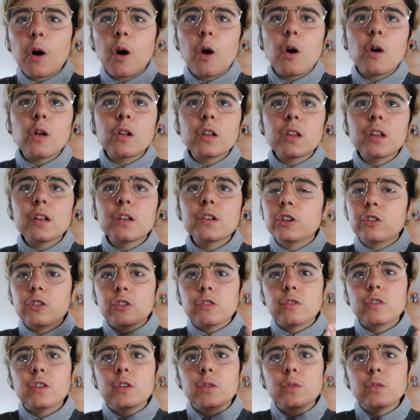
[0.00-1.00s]
all of the
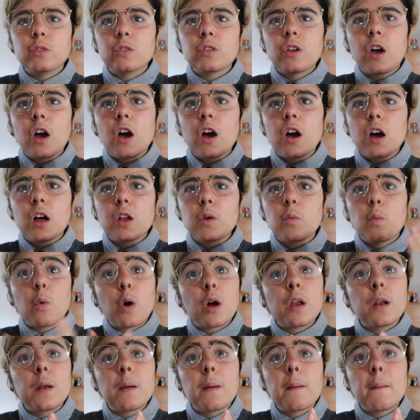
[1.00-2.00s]
interviews on
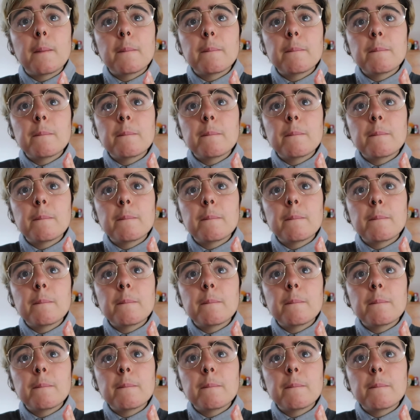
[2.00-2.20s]
one